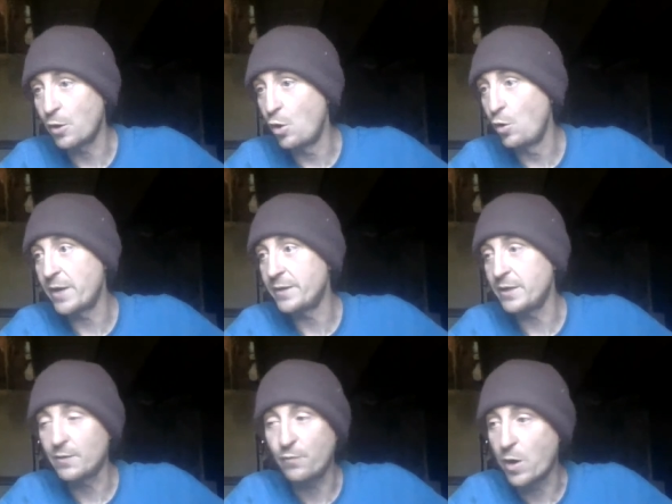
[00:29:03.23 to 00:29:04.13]
whole
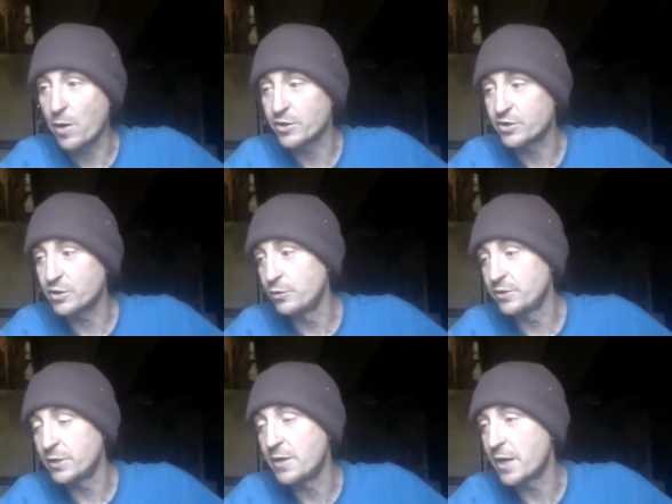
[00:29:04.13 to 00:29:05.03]
idea of wearing
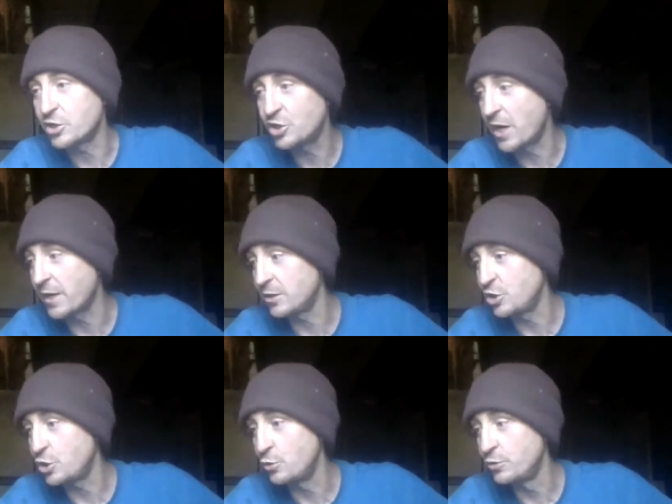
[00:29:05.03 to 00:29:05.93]
suits and nice shiny
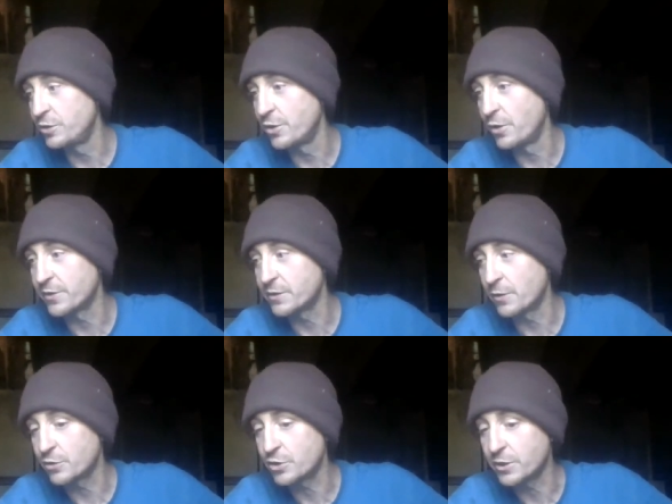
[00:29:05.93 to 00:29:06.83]
shoes and all this
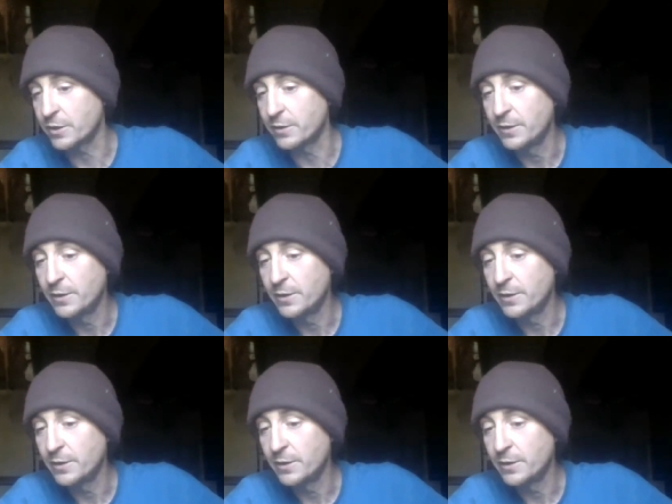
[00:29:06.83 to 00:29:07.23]
other shit,